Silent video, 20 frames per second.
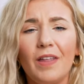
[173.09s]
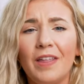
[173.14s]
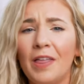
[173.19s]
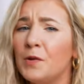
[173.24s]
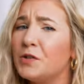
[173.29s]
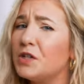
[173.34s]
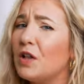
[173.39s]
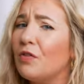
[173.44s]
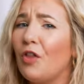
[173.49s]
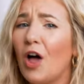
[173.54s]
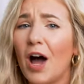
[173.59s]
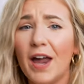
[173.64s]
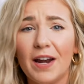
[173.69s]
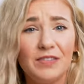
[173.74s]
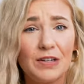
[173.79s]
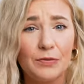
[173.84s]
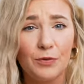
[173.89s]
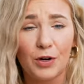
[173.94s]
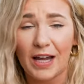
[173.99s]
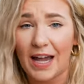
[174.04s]
there's a lot of
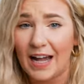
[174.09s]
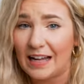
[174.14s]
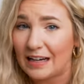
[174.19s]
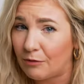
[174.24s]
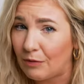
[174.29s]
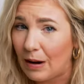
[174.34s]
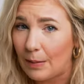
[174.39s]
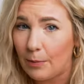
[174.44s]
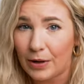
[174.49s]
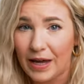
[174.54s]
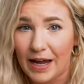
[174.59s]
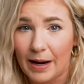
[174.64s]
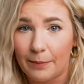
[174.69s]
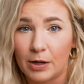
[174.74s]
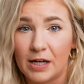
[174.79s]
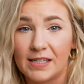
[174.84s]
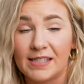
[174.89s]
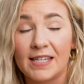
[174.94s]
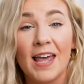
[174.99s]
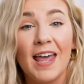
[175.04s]
different Canon Rebel
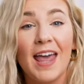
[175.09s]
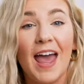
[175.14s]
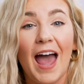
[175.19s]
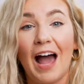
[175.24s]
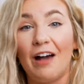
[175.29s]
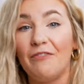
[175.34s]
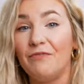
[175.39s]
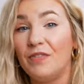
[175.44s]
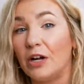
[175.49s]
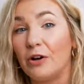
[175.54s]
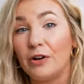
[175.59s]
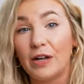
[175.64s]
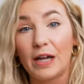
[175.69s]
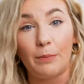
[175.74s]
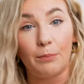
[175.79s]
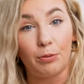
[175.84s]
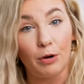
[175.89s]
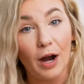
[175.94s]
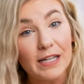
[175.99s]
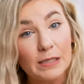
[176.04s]
cameras at
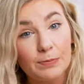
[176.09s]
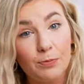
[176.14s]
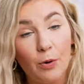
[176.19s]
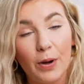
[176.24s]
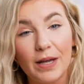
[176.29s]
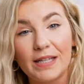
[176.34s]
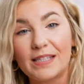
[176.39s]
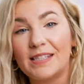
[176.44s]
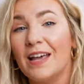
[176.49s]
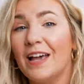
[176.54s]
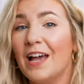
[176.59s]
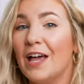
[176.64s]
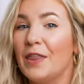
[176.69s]
varying price points.